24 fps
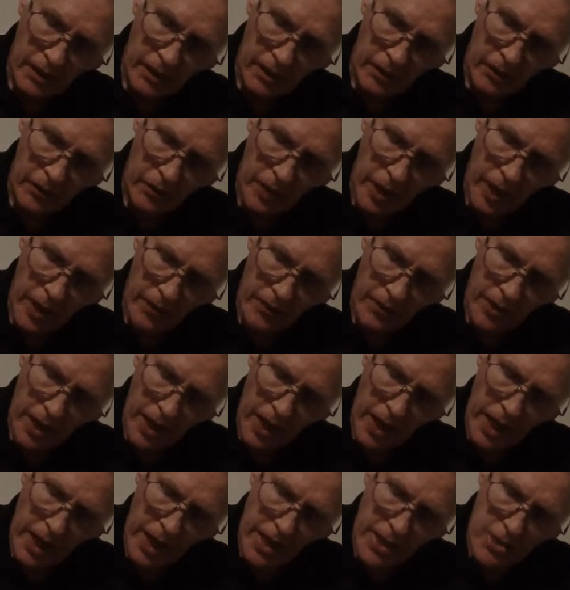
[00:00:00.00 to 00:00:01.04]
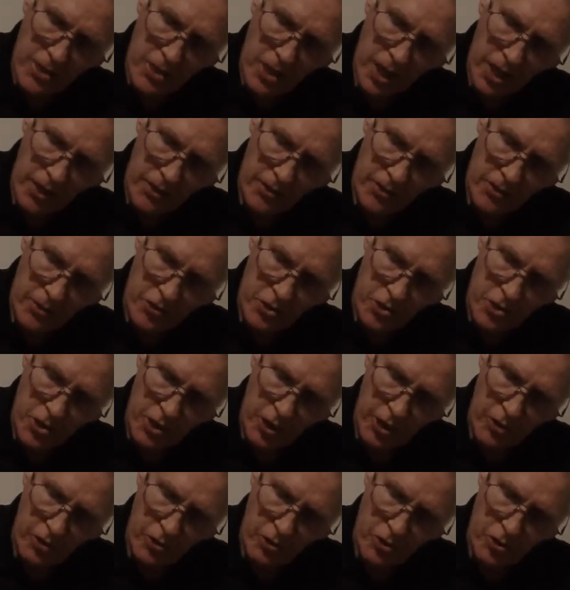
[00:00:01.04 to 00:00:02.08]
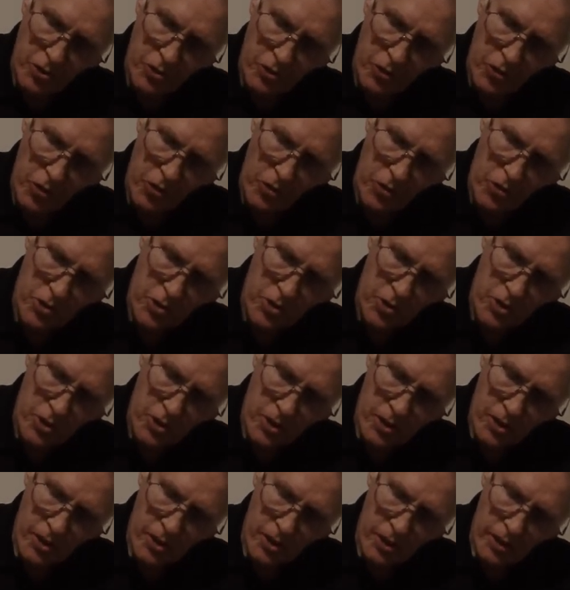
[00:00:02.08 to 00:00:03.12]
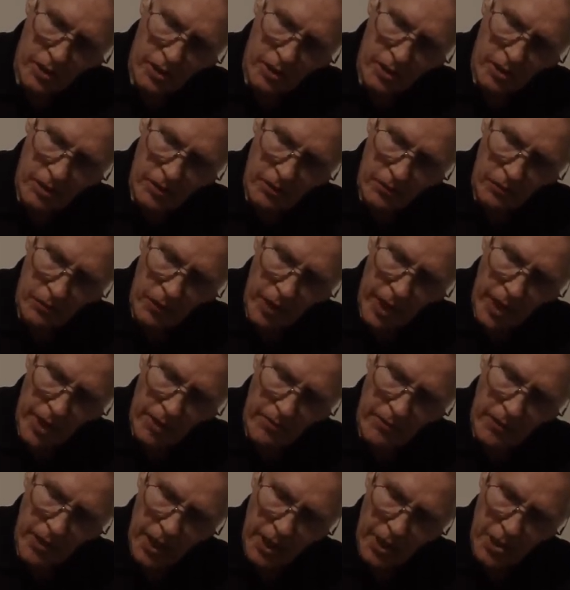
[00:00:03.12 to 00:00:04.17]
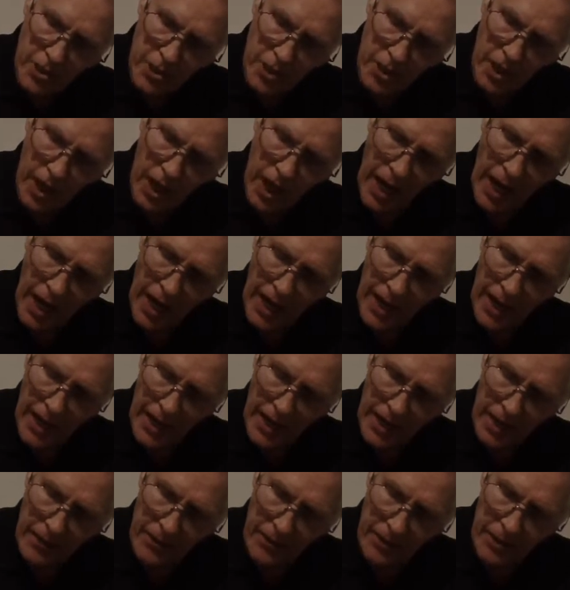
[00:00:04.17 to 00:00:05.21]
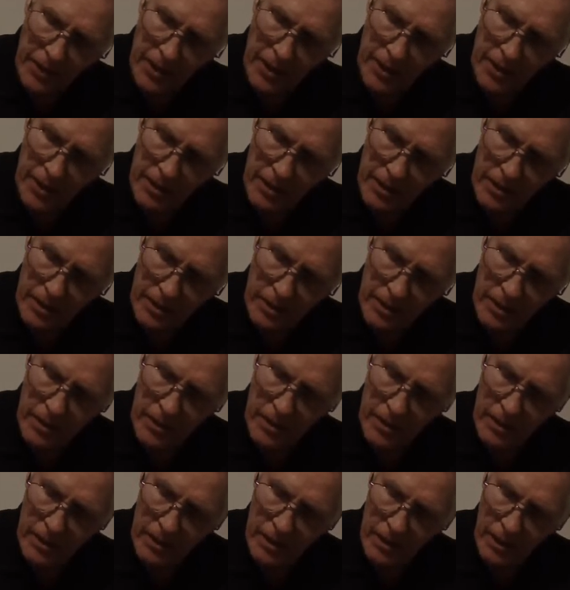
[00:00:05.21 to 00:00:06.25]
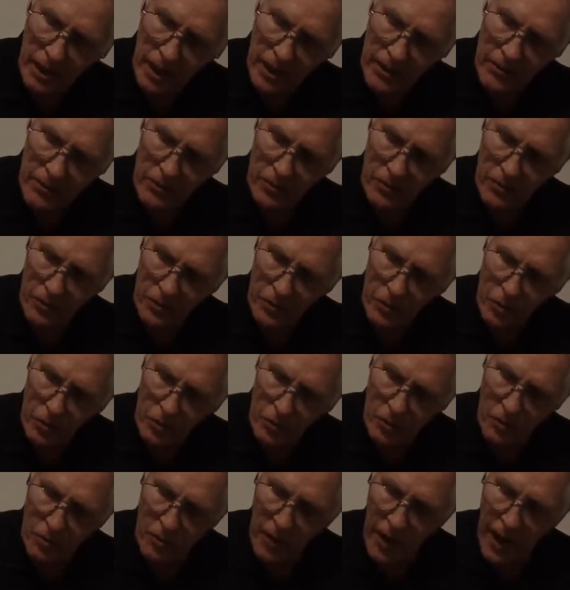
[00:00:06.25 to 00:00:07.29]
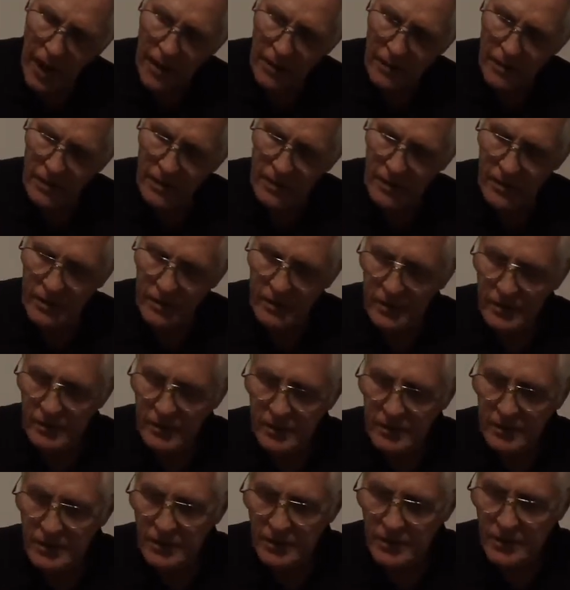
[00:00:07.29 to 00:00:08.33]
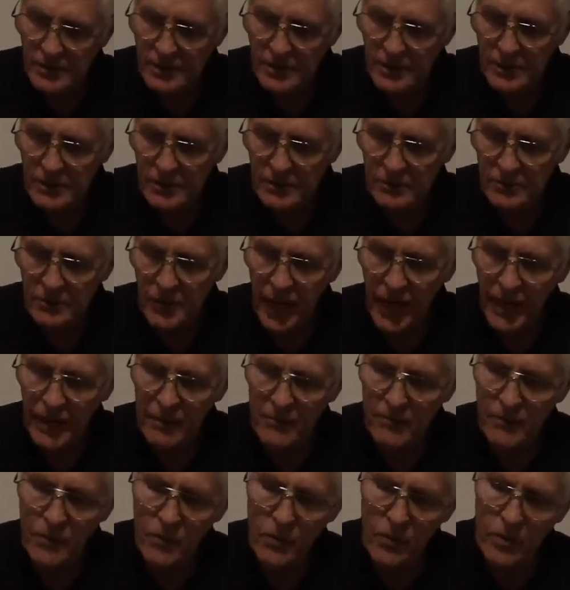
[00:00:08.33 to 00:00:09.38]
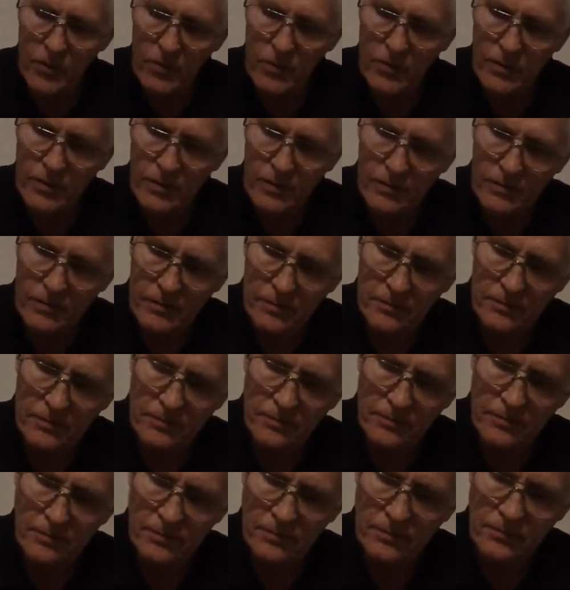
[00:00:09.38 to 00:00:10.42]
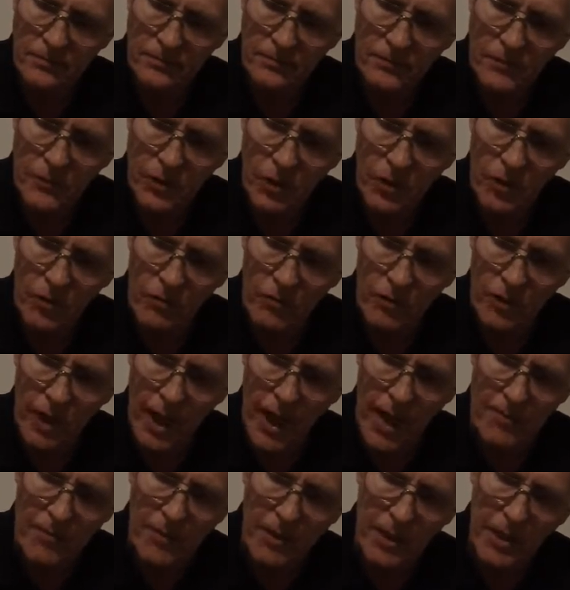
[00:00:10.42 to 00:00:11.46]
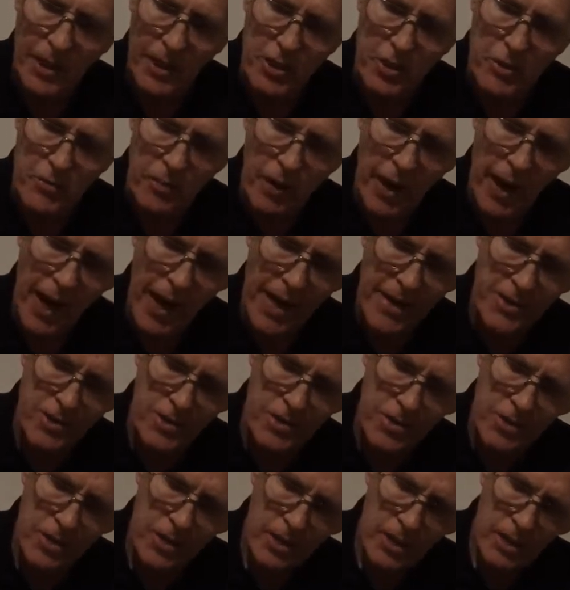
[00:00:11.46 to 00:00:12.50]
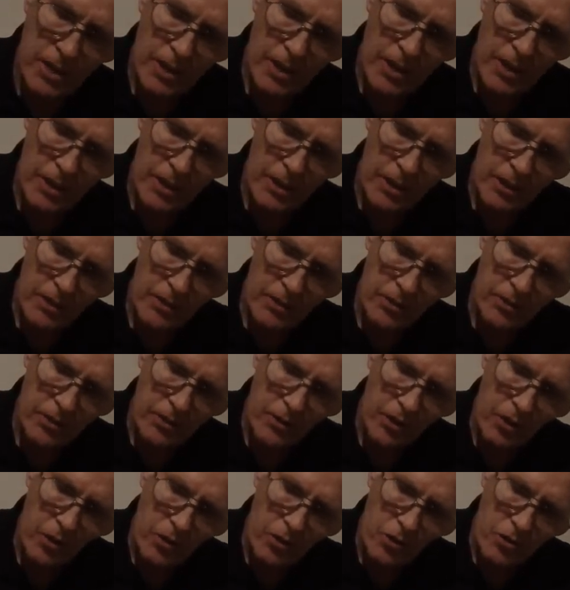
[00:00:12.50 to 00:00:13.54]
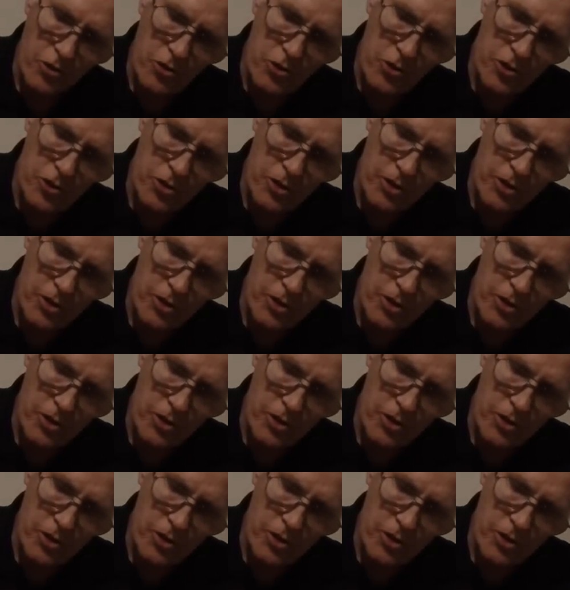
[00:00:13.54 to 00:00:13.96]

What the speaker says: go. Around the eyes, I do single strokes right up next to the eye, and then I do the normal pattern back and forth, overlapping each pass. The nose,